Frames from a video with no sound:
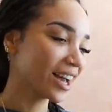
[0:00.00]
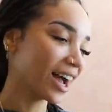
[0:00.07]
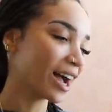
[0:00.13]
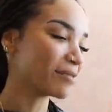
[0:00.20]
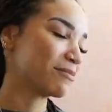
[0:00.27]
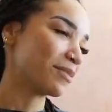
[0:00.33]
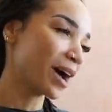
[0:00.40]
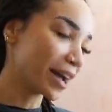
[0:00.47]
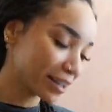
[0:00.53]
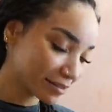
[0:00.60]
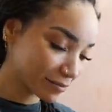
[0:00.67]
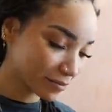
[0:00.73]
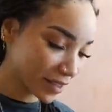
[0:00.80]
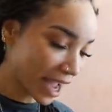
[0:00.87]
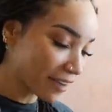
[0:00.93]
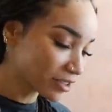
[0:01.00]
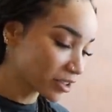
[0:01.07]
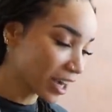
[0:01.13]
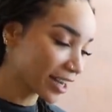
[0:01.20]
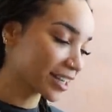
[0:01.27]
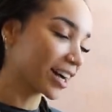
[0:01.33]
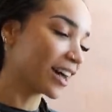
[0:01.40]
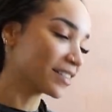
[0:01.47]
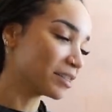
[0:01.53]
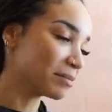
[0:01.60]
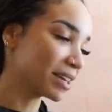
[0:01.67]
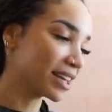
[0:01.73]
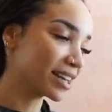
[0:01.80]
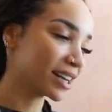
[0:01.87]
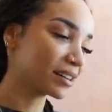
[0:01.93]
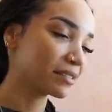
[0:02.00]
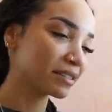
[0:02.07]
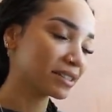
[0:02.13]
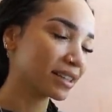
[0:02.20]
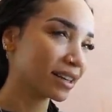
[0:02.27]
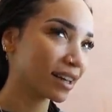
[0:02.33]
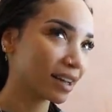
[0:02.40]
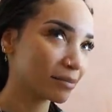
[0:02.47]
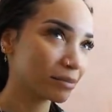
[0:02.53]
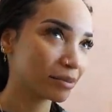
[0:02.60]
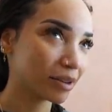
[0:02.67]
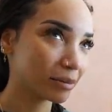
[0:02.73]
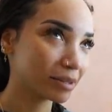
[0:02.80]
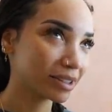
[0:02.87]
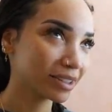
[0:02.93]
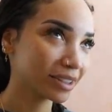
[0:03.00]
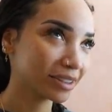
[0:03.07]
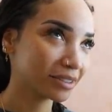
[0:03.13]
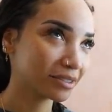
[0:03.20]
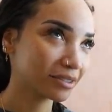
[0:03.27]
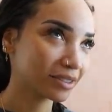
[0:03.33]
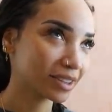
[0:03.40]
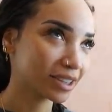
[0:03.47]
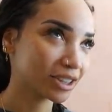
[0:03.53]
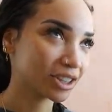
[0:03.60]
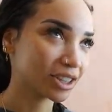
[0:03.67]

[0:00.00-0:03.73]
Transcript: Um, I After I got them in, I was like, I probably could have